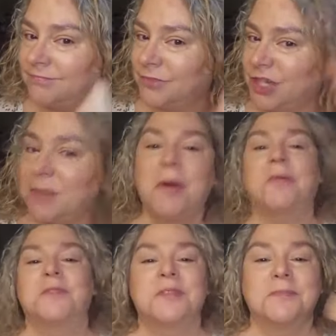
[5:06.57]

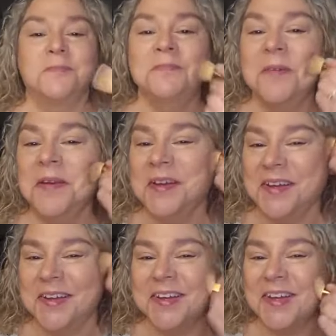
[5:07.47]
cheekbones. Can
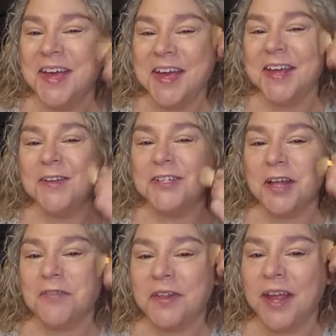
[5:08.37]
you tell
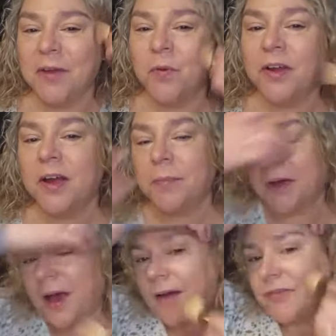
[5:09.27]
I've only had 1 cup
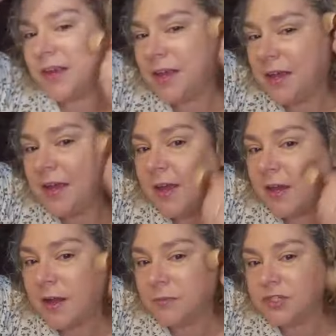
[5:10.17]
of coffee?
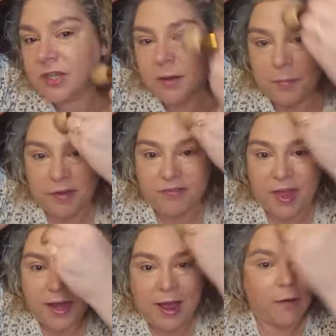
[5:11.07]
And now I'm just going to buff
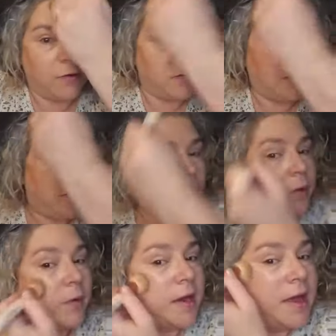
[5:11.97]
that out, and
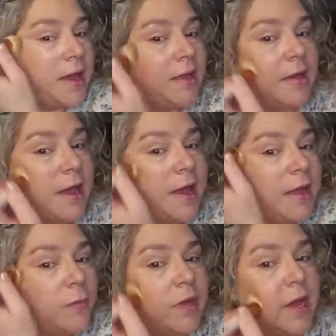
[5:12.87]
we went ahead
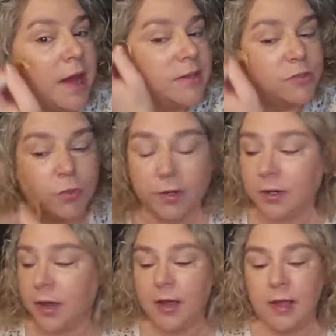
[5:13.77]
and we
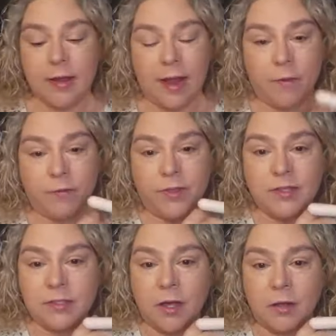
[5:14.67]
contoured. Now
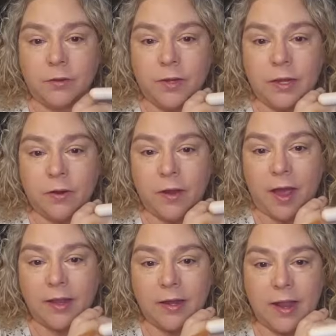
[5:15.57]
this color here,
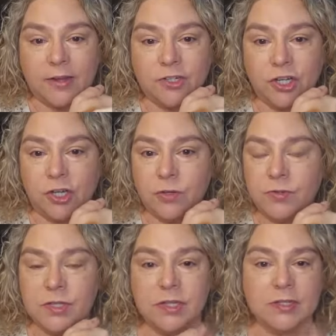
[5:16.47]
I could actually
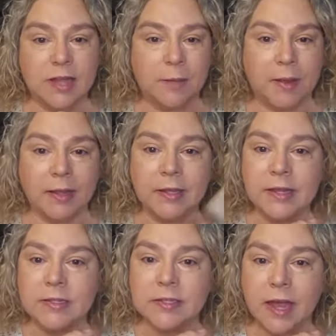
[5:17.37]
use this on my
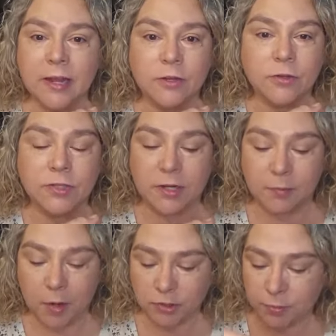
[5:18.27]
lids. I could use it in
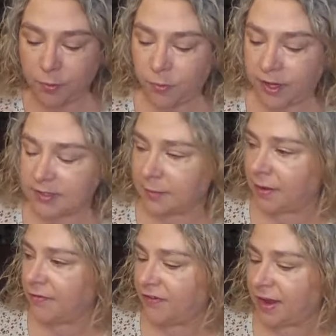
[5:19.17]
multiple ways on
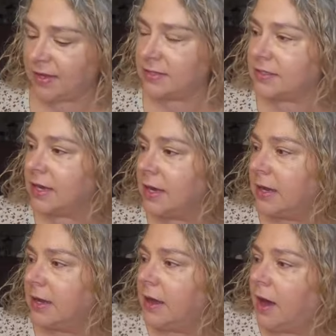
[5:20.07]
my face.
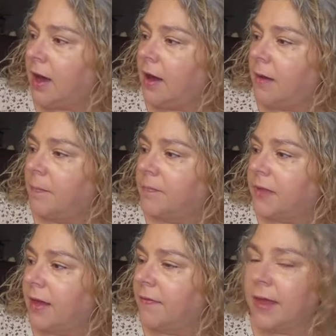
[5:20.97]
And
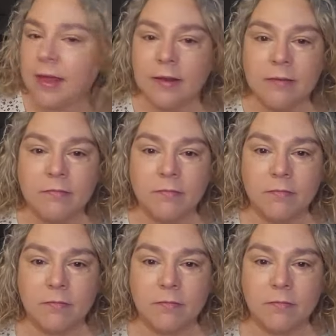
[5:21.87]
then